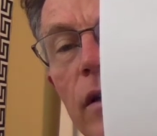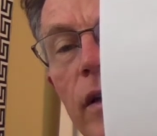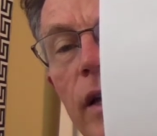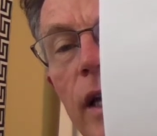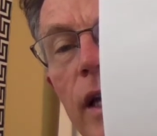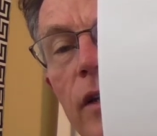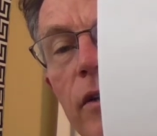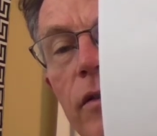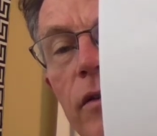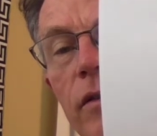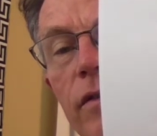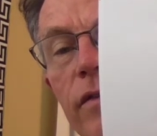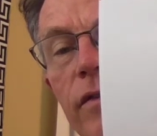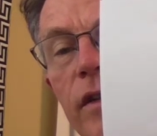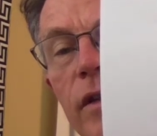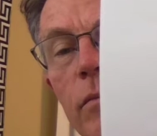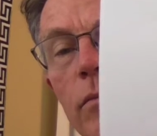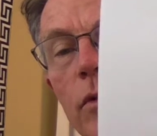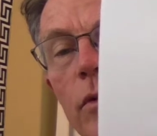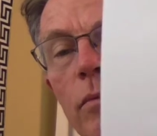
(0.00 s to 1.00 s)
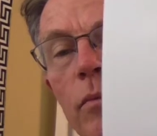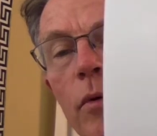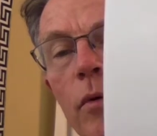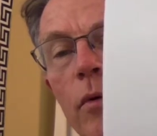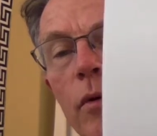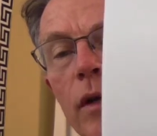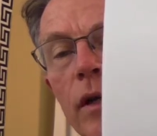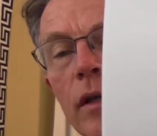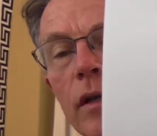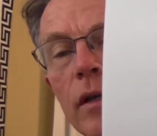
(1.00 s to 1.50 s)
the Atrial Fib
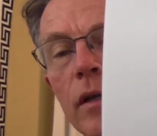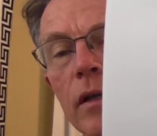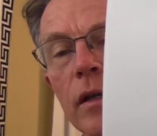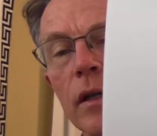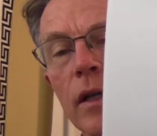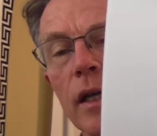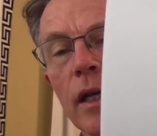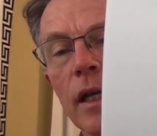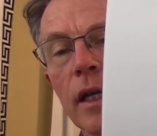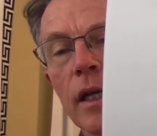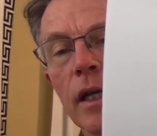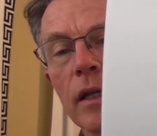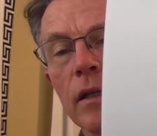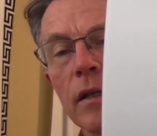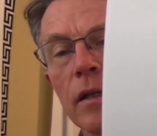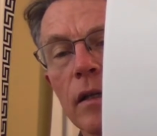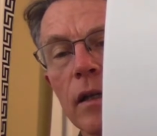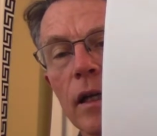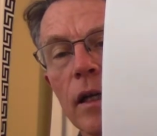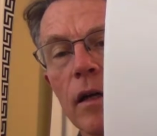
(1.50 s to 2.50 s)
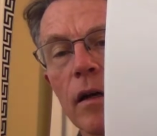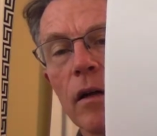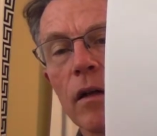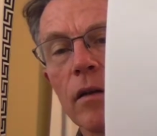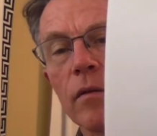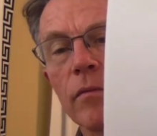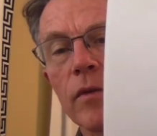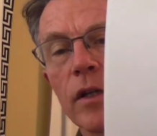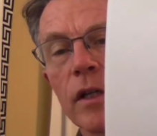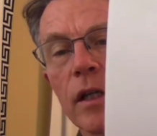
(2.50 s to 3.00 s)
Report, and they call
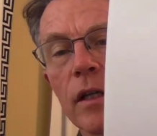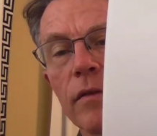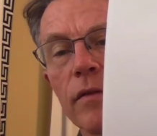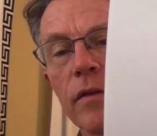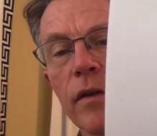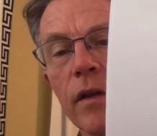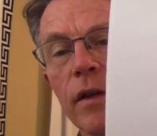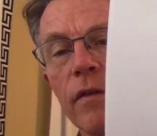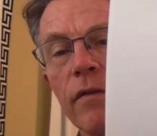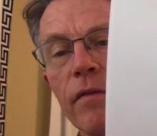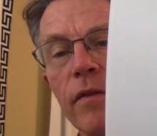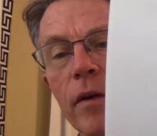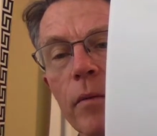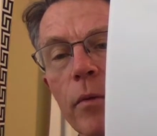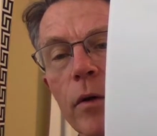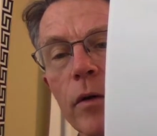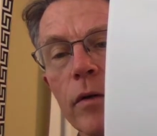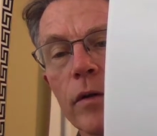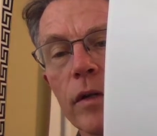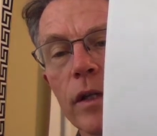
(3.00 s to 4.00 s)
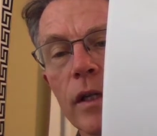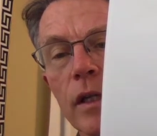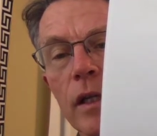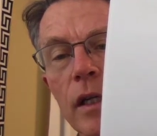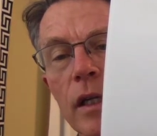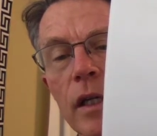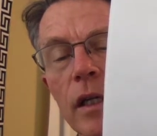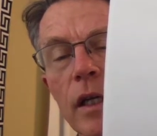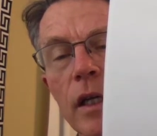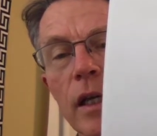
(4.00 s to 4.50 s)
themselves the Fibbers.
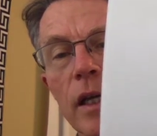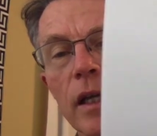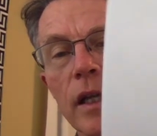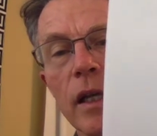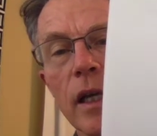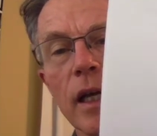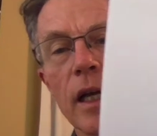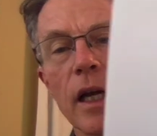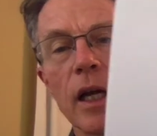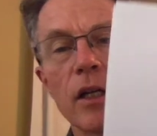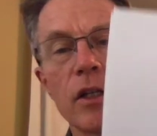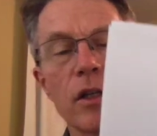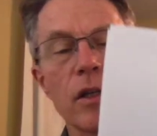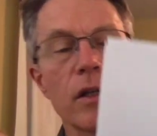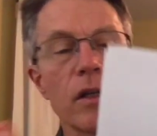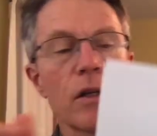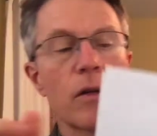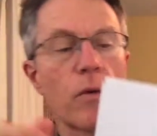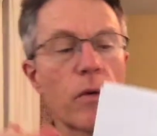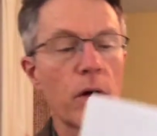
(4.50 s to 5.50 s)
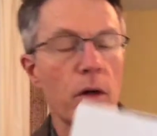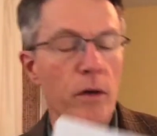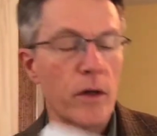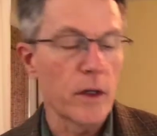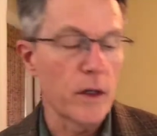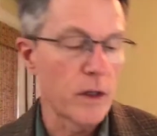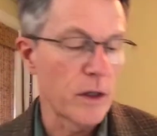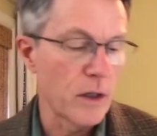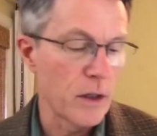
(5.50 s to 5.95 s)
They actually quoted